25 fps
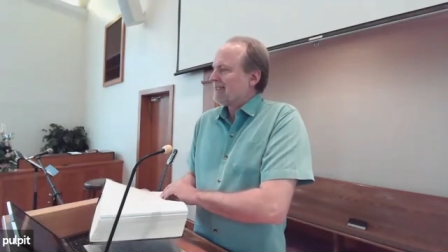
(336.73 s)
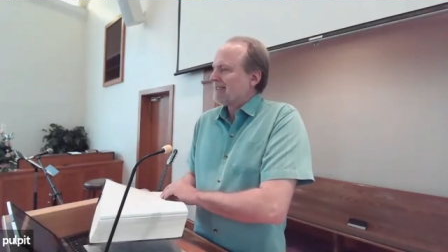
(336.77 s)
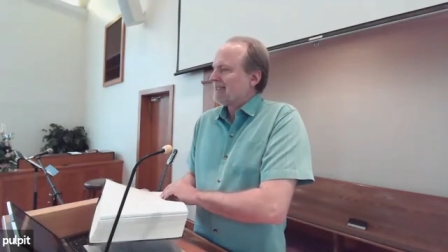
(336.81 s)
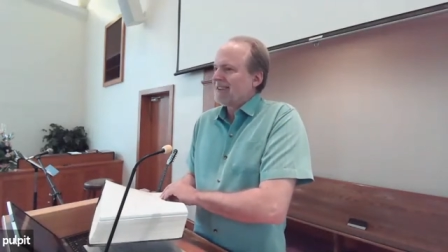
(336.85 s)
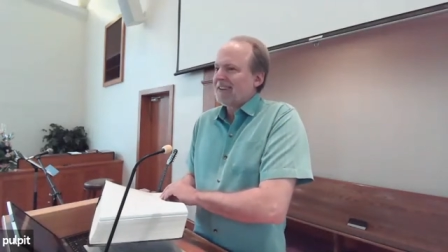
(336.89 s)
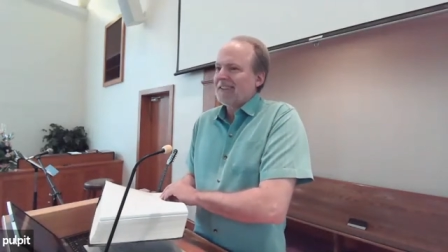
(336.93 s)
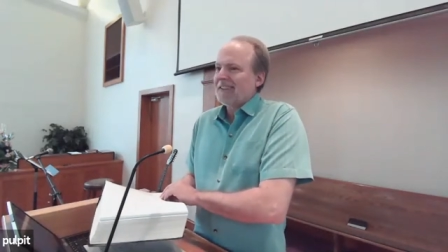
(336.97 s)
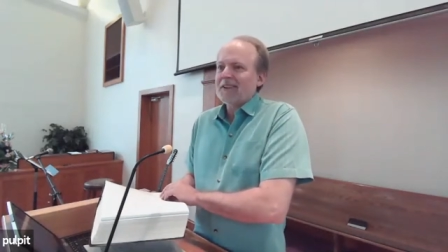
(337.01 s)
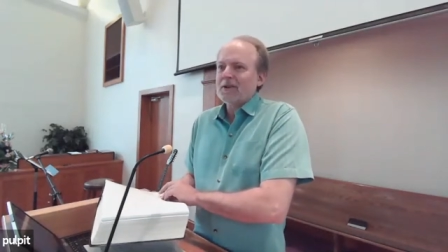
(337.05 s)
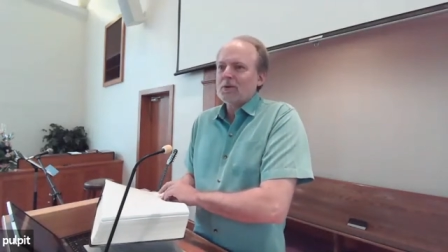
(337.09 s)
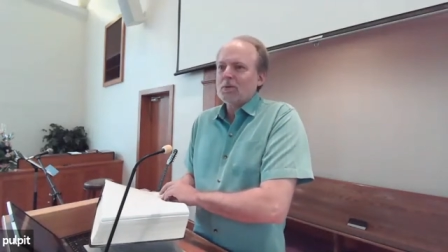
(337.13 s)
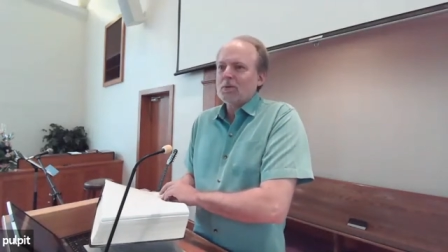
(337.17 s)
to
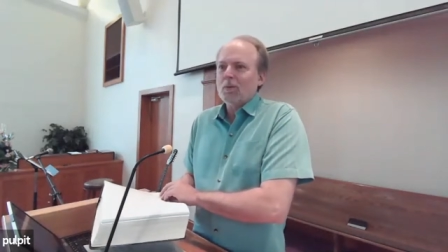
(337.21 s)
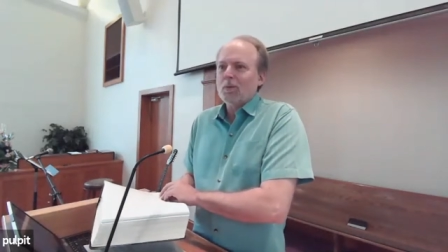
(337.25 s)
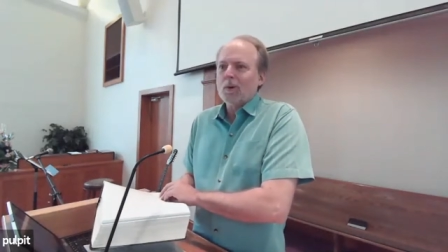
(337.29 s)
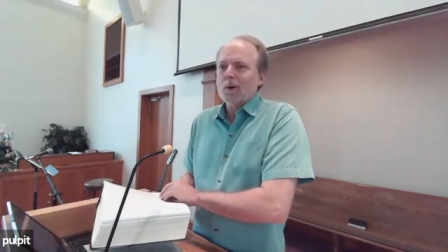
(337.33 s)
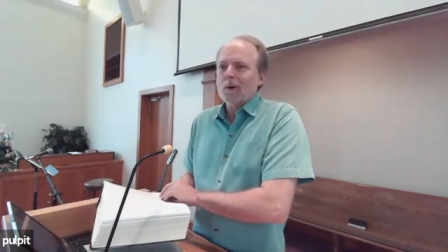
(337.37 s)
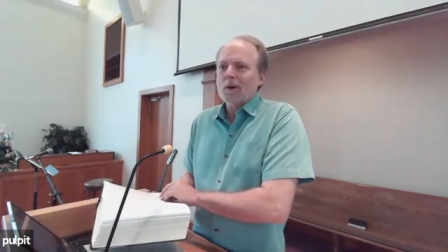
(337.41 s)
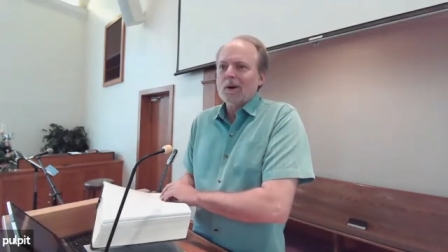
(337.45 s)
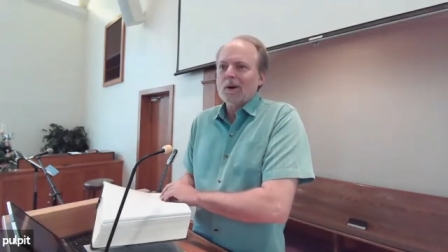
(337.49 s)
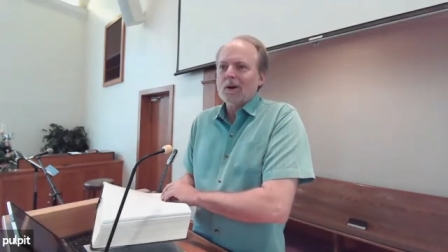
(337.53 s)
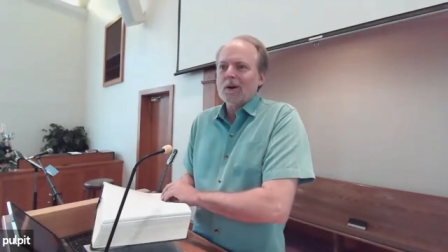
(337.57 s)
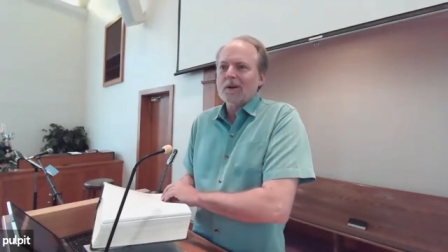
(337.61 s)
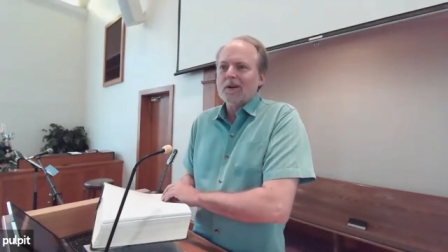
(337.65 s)
this
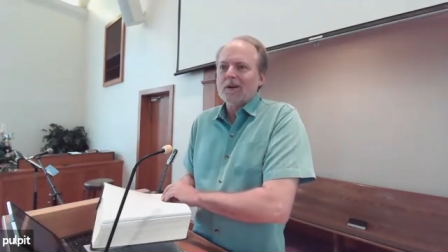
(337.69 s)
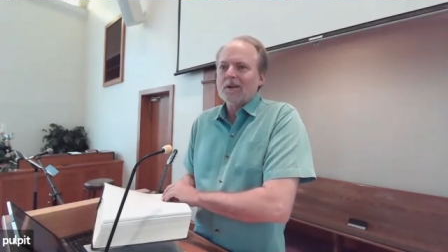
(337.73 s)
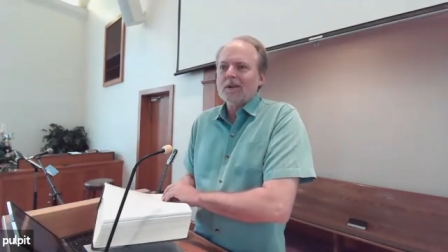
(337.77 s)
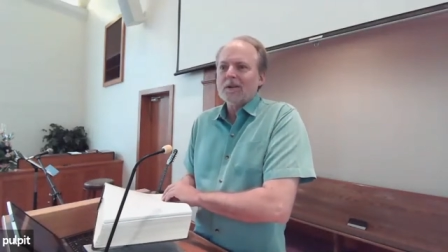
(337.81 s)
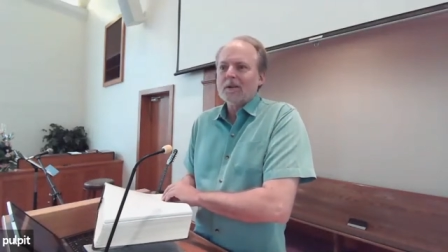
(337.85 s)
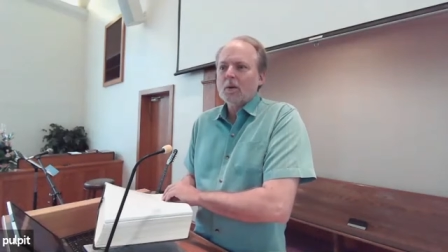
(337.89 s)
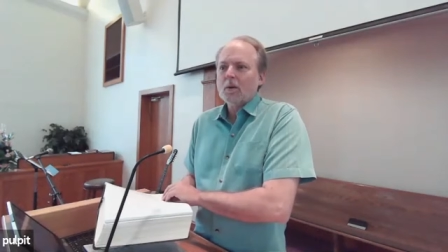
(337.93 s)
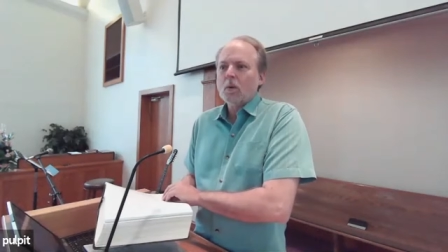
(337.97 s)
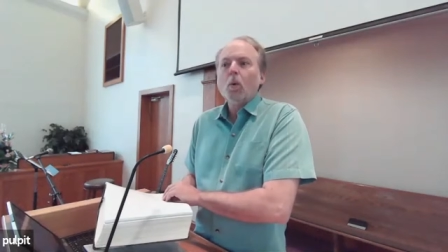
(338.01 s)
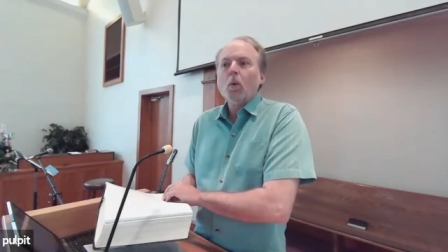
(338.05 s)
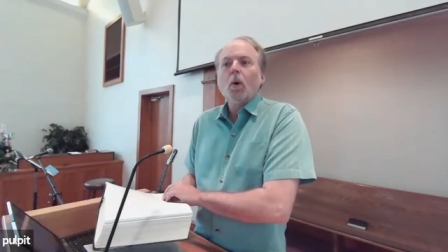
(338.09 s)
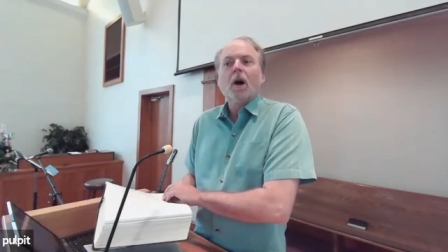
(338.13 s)
word
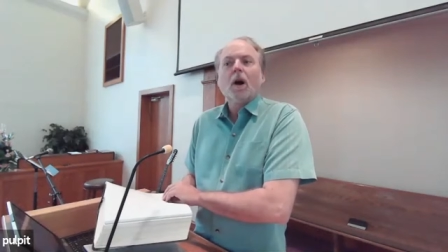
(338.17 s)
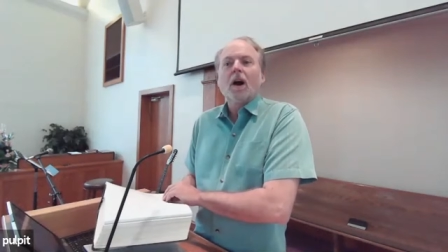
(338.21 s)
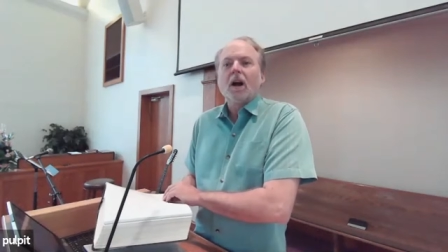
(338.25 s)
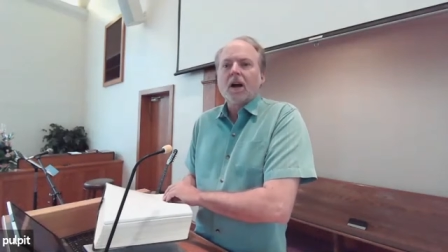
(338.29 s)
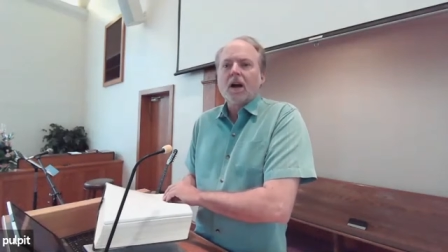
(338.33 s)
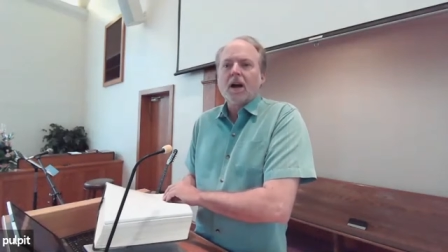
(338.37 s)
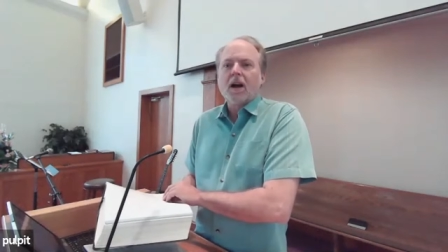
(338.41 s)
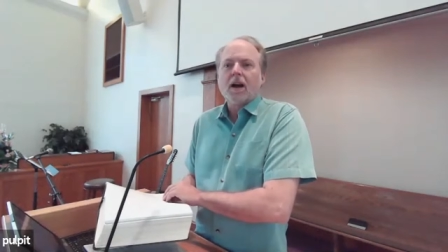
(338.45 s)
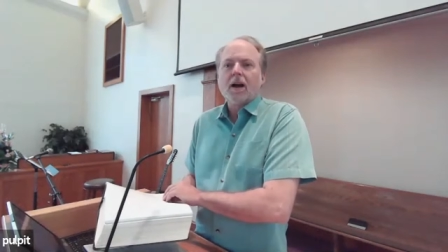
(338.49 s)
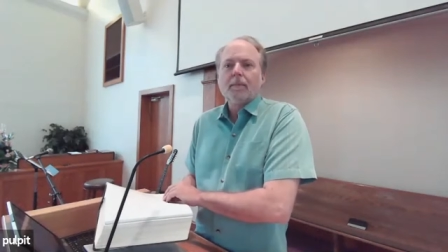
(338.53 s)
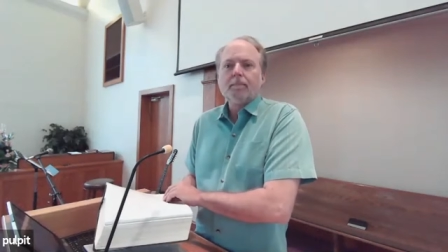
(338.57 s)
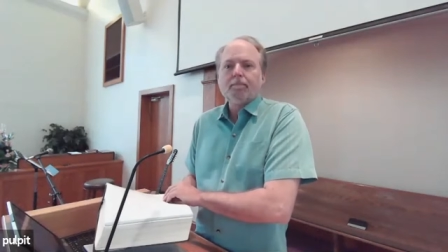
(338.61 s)

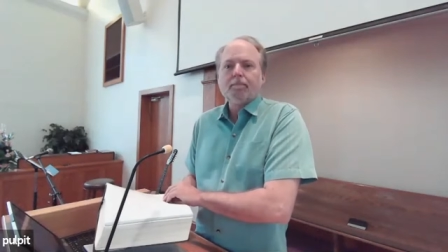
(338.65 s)
work.